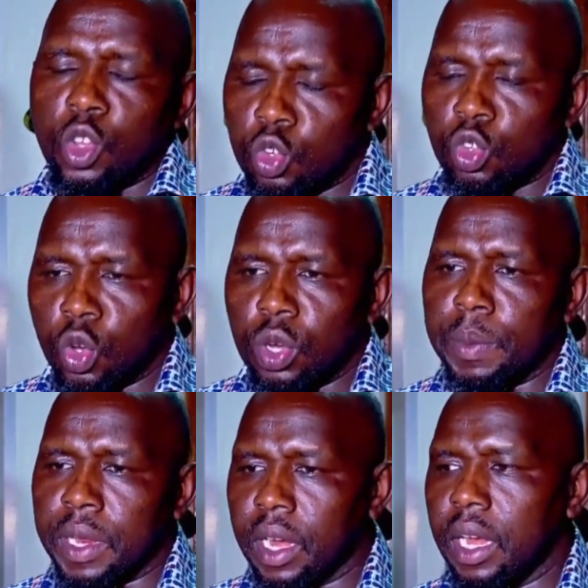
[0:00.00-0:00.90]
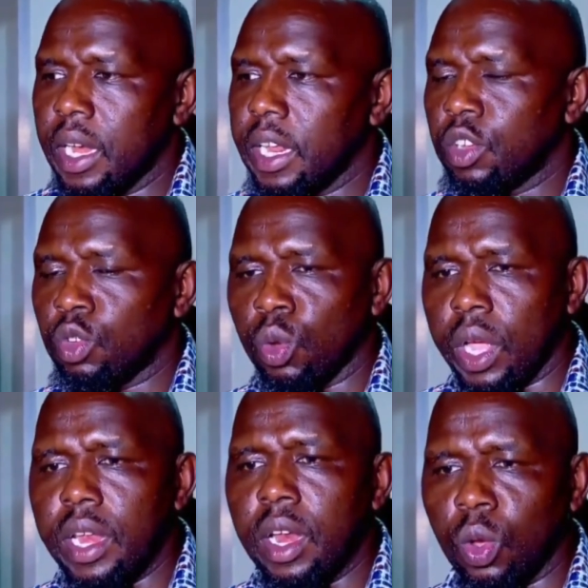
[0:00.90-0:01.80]
shouldn't be really lead to
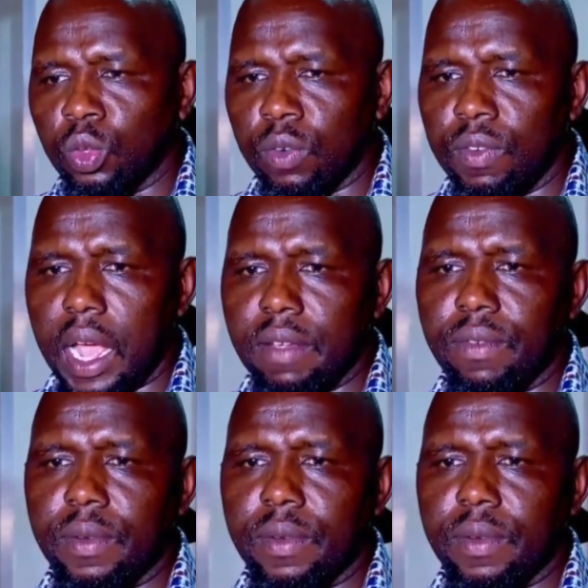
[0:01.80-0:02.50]
any loss of life.